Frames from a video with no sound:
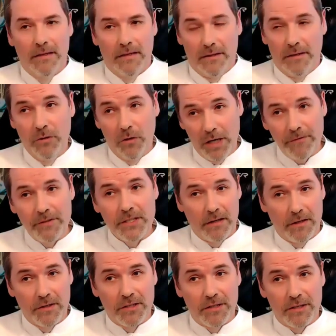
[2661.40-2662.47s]
You have
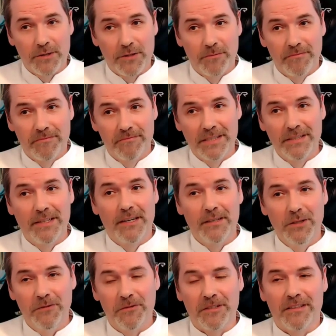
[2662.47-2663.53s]
challenges, but they are
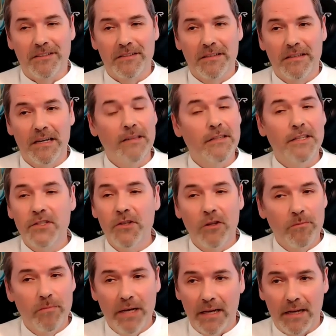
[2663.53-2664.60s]
different, and it's
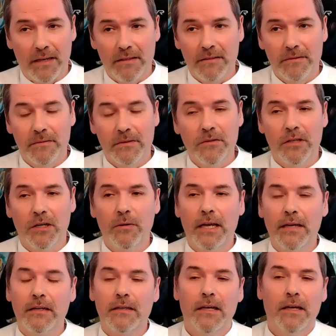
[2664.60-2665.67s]
not bad. You know,
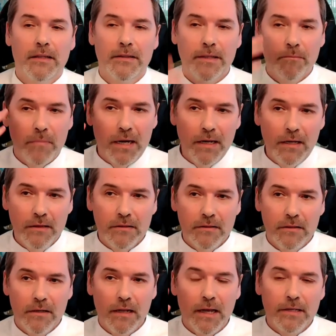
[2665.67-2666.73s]
like the mind
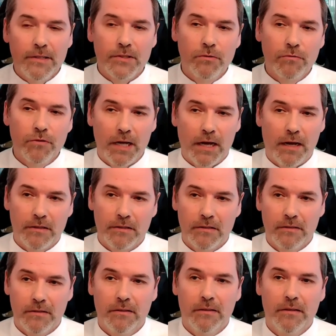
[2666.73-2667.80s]
likes to judge.
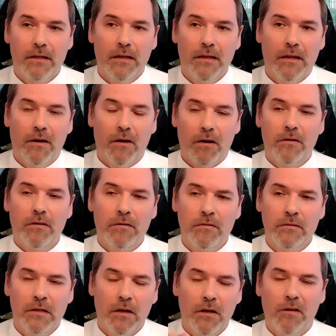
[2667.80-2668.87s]

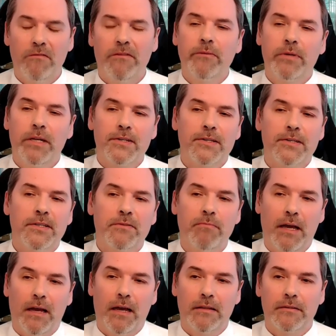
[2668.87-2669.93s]
Oh, low vibration is
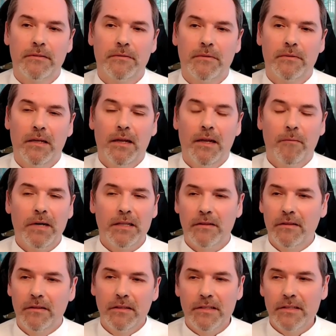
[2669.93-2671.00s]
bad, but
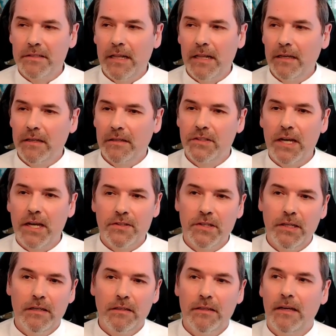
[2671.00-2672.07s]
this is like
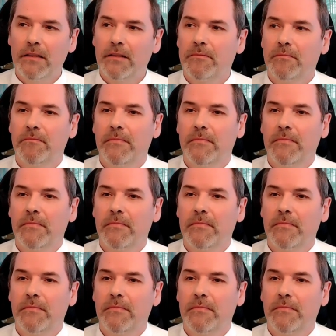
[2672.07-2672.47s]
judging that